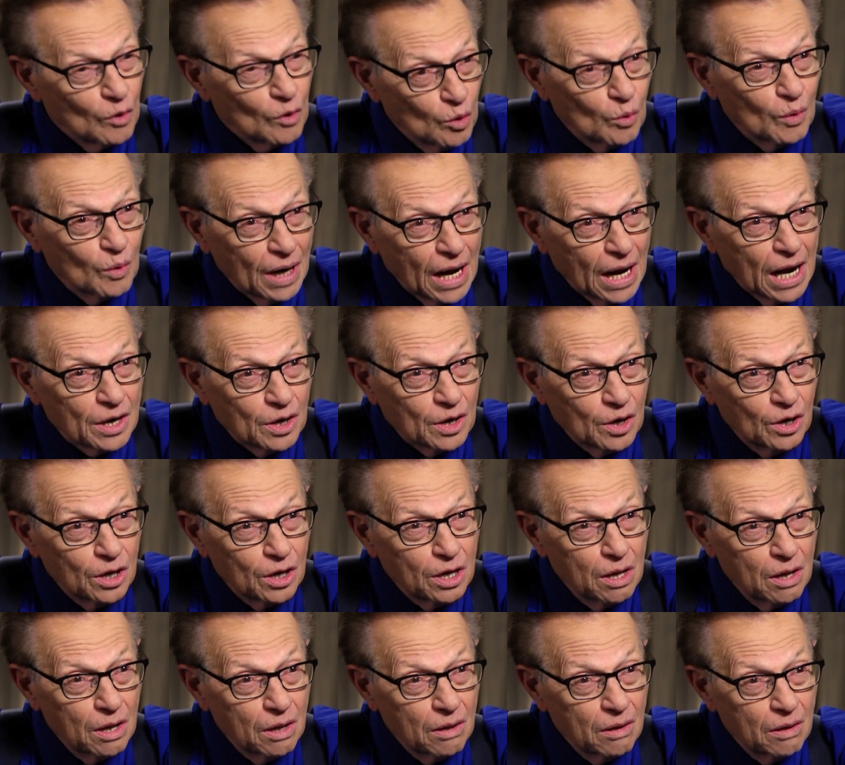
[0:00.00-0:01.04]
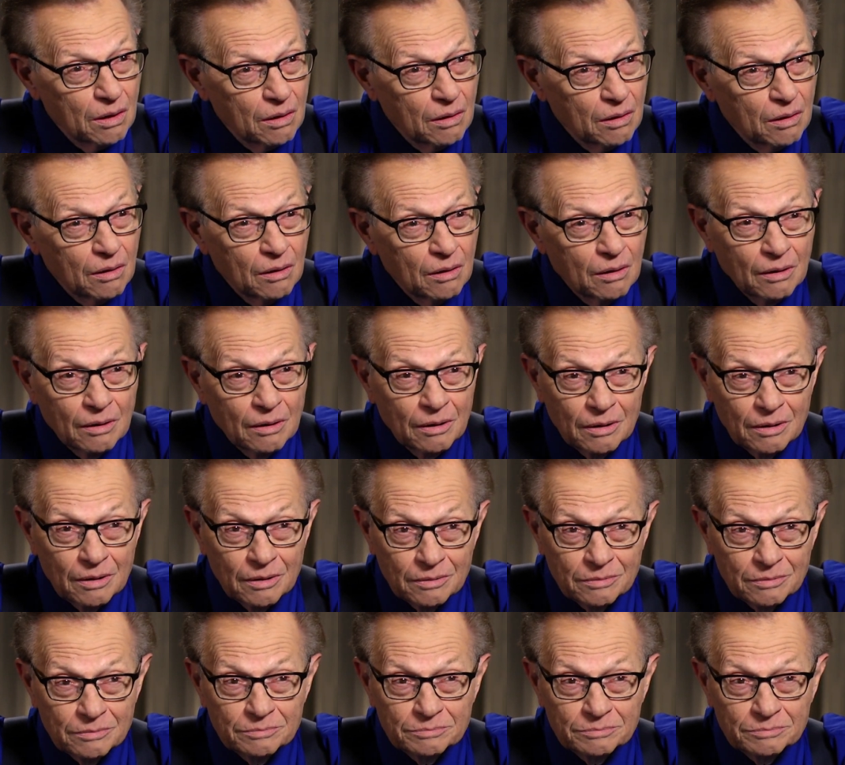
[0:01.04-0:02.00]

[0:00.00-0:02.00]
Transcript: You and, were that good. I mean,